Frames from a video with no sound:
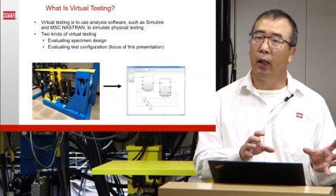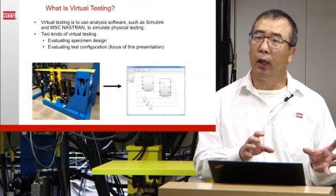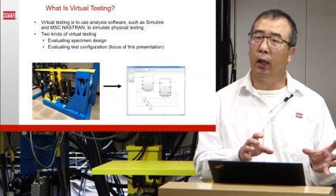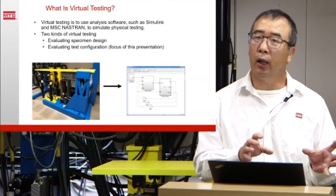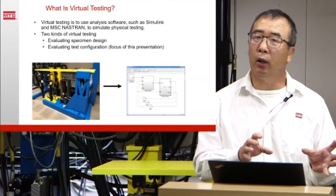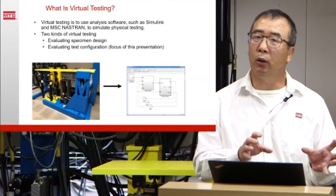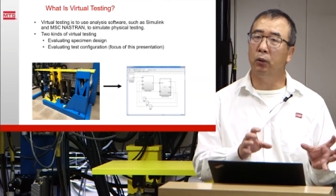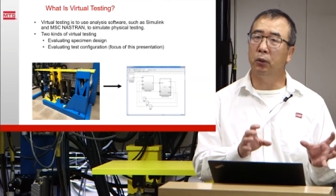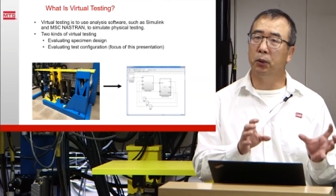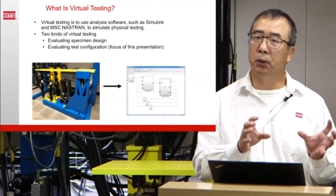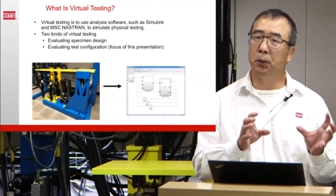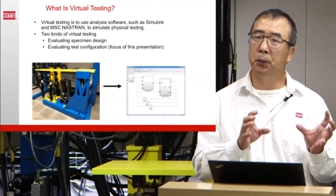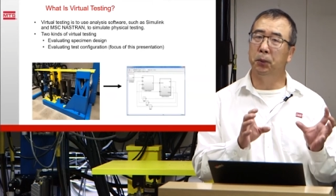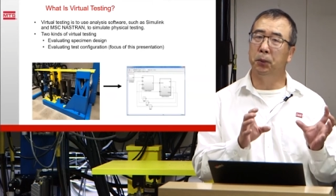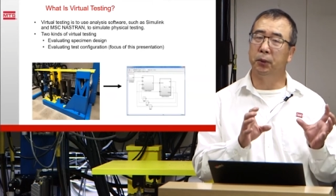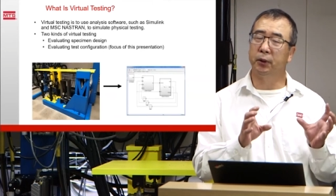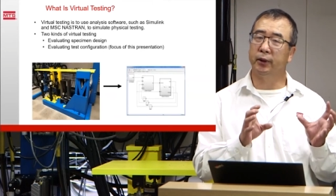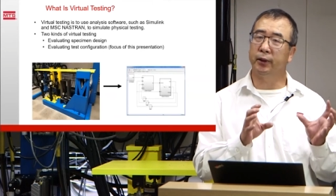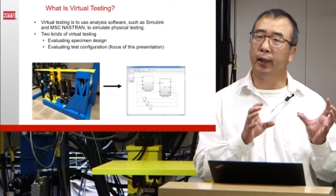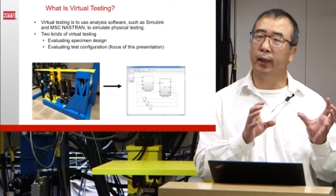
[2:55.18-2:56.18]
how
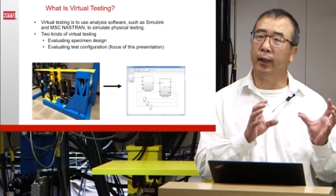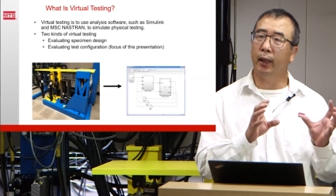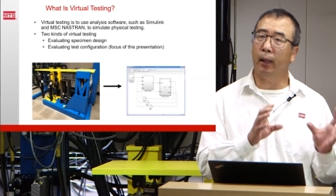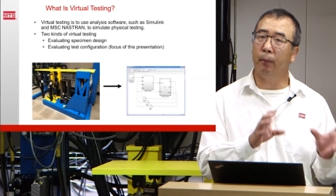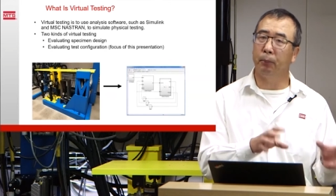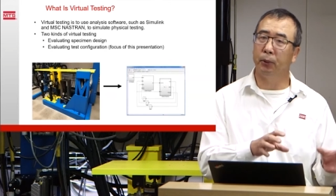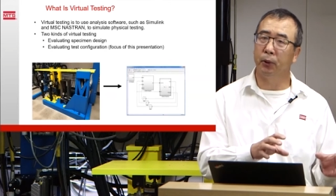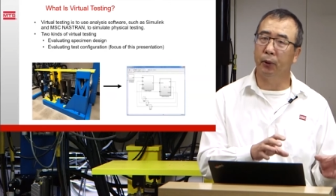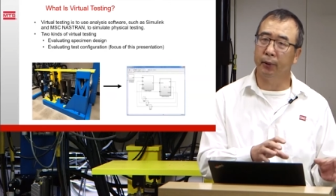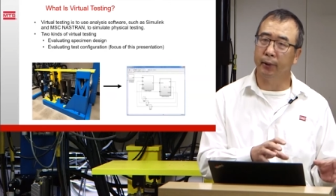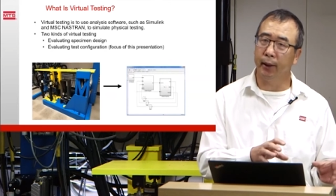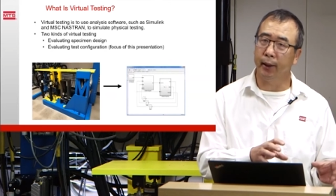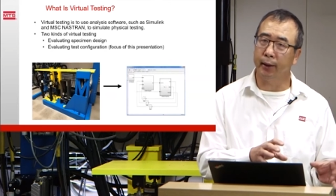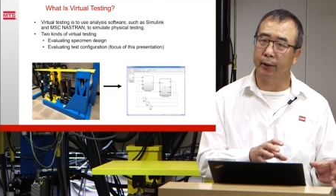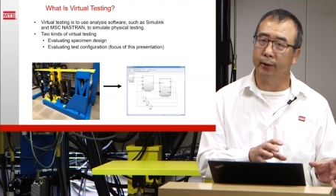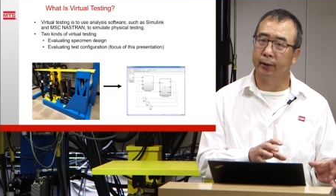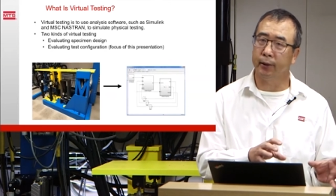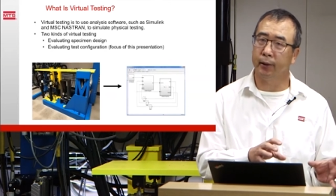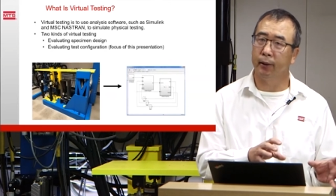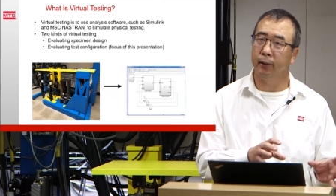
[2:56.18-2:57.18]
to set up your
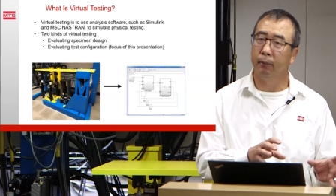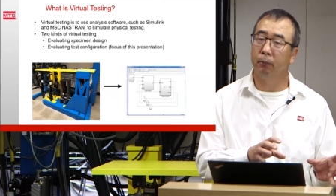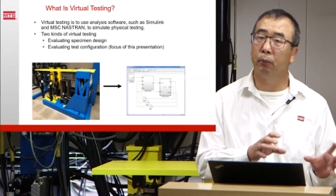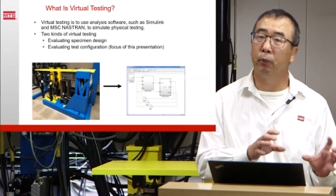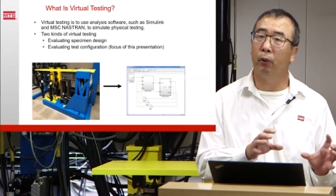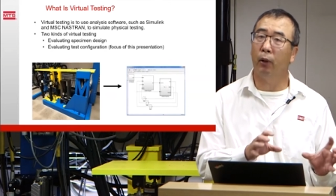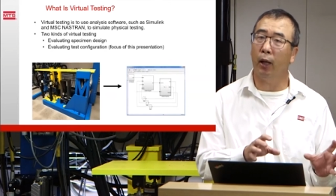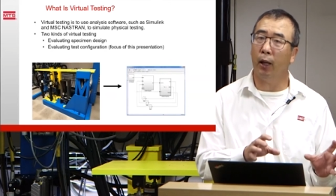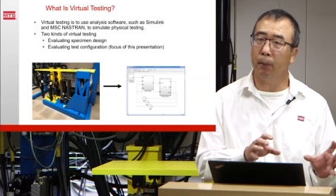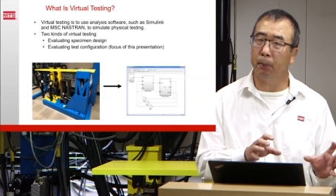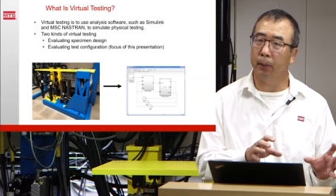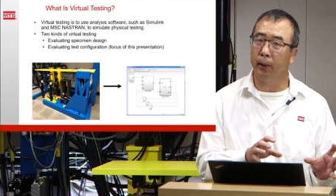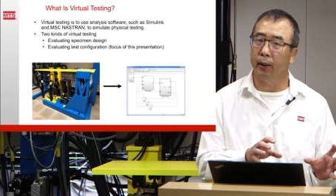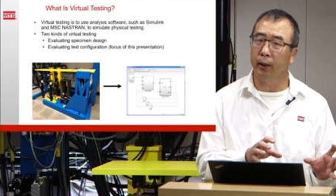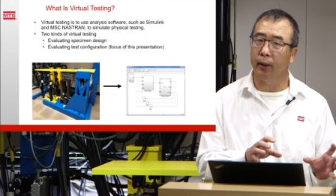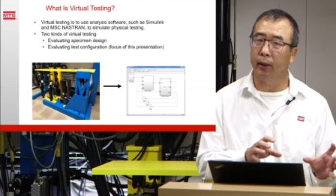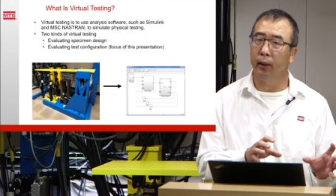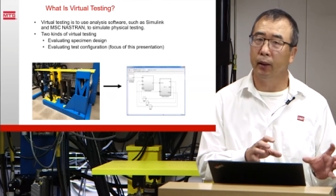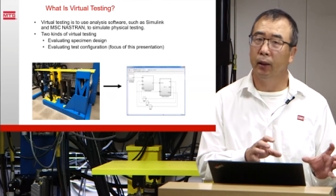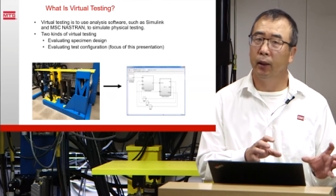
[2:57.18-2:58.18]
test
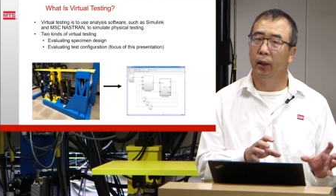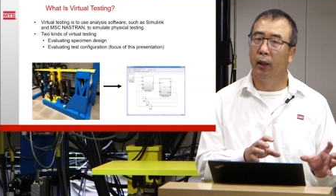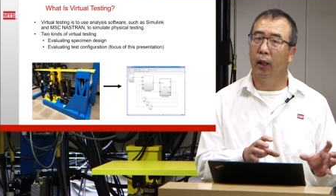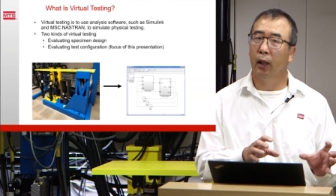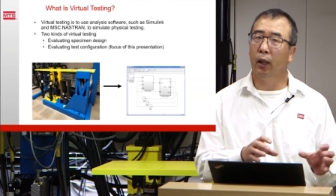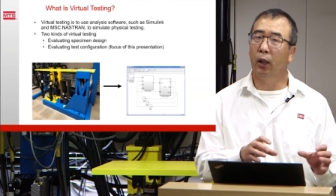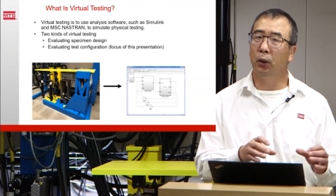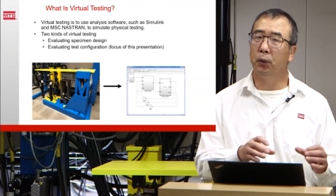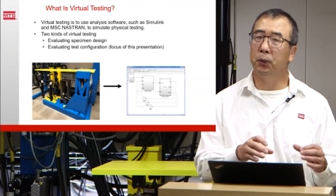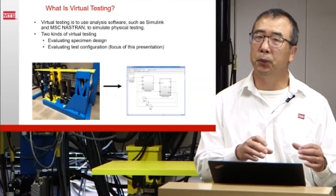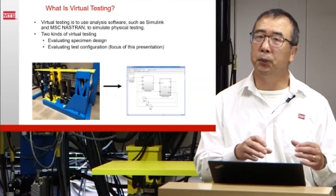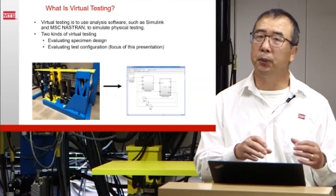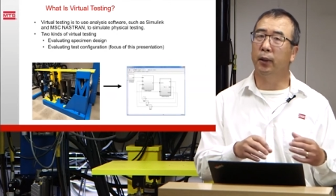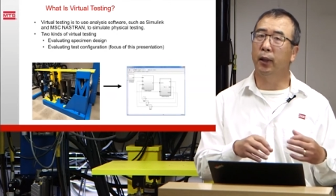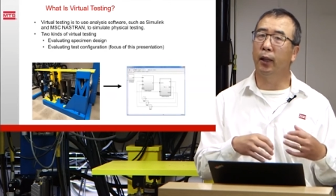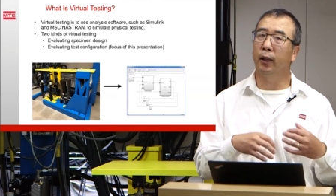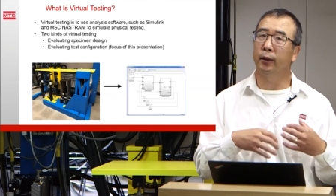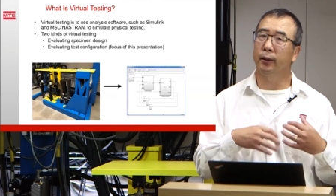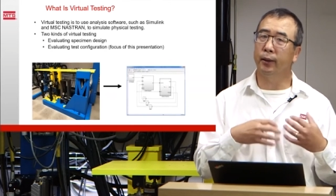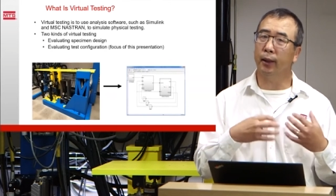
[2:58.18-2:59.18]
properly, how to
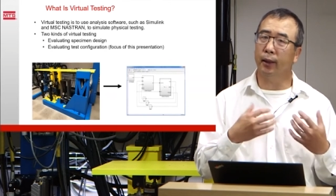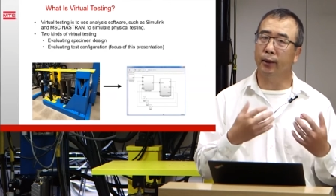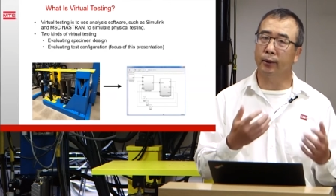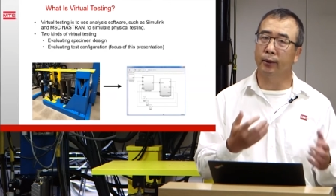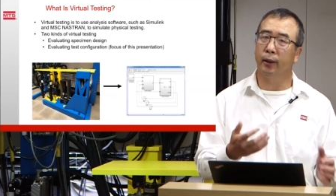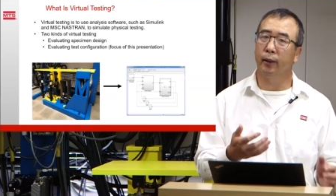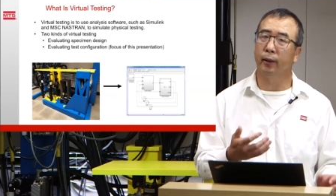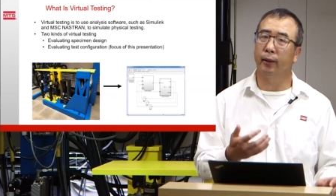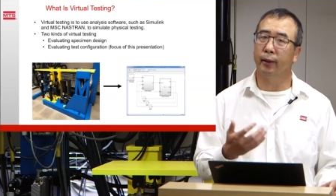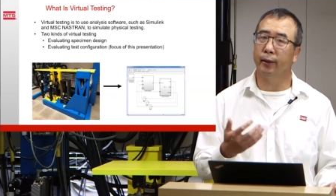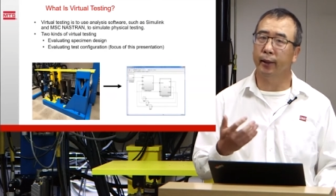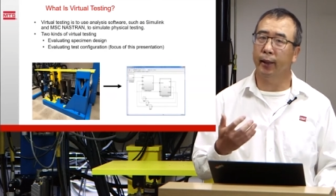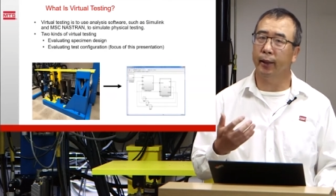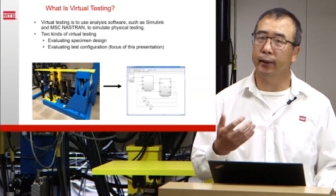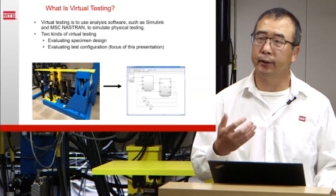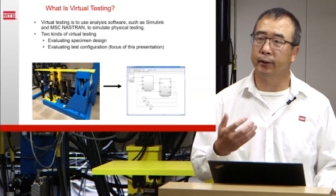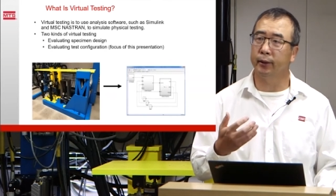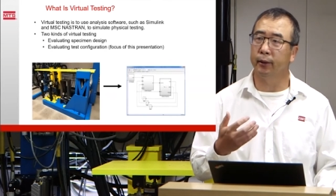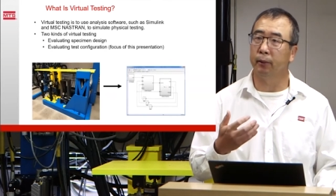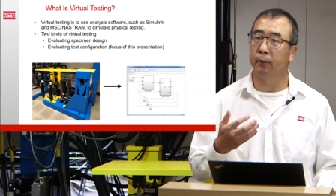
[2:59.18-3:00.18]
conduct the
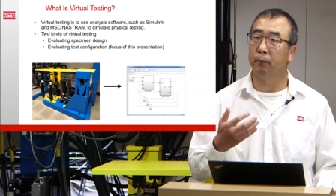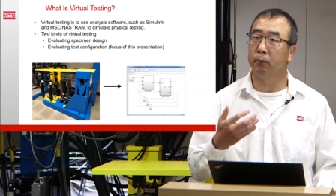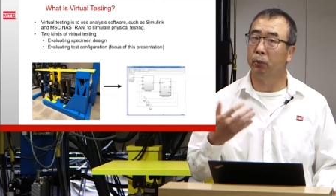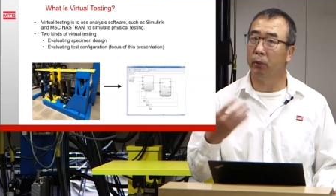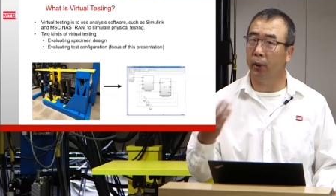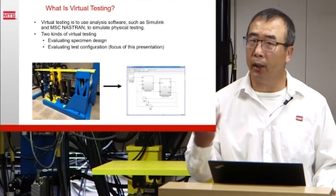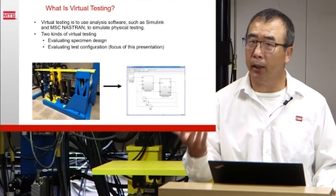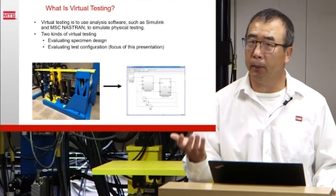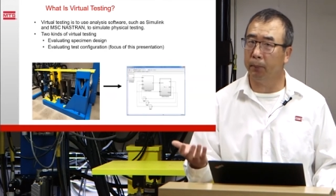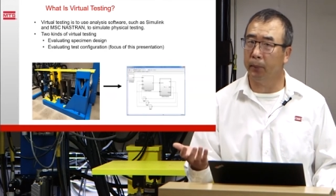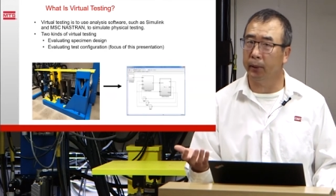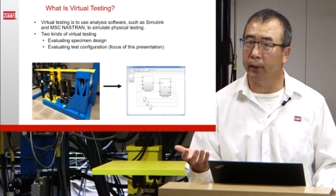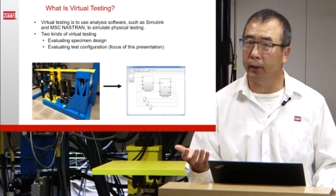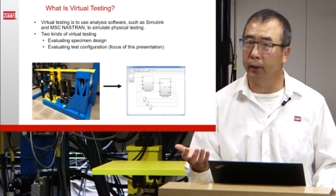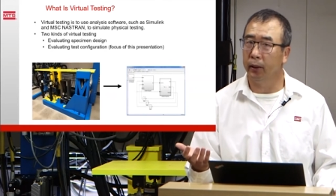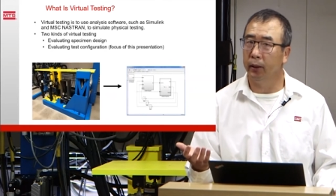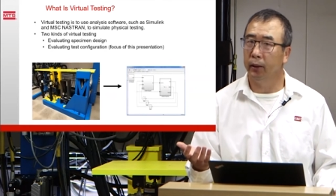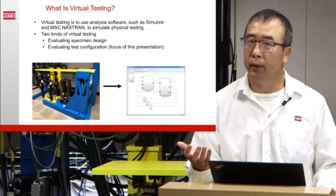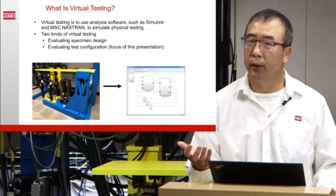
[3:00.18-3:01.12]
test properly